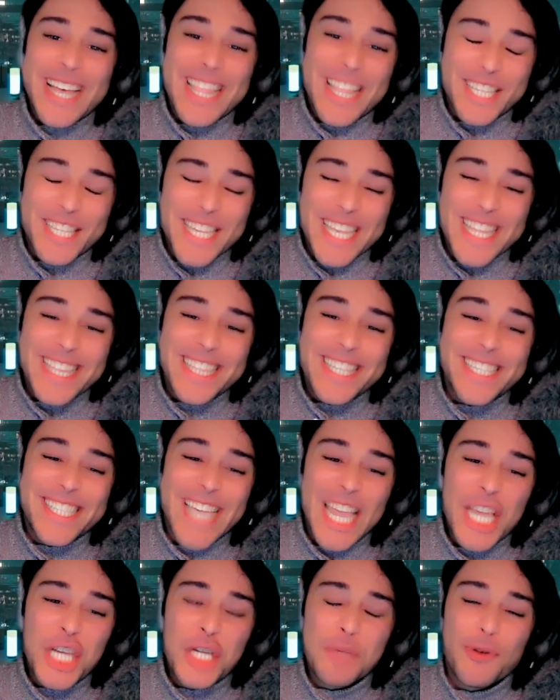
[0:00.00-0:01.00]
this
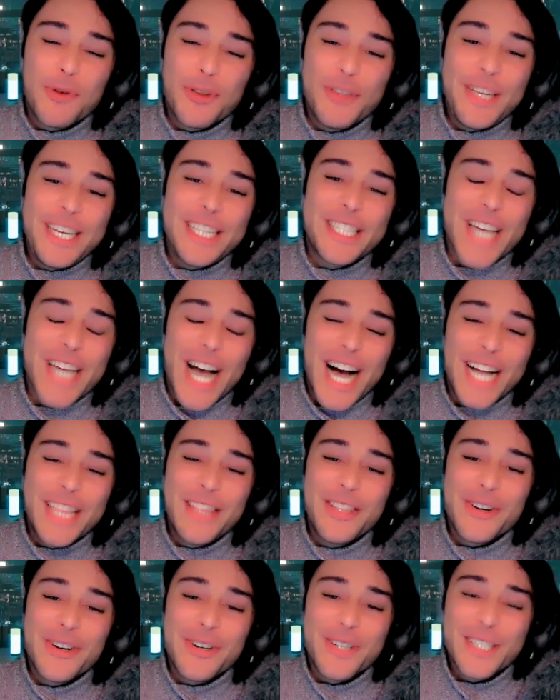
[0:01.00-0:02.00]
insatiable need to
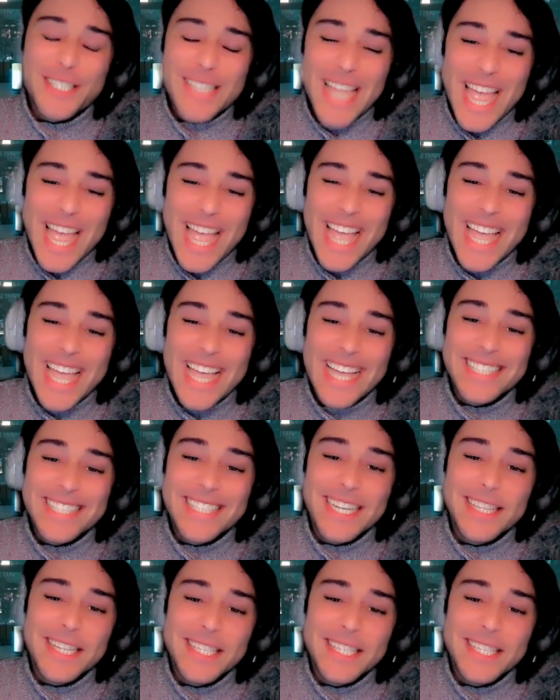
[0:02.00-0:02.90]
understand,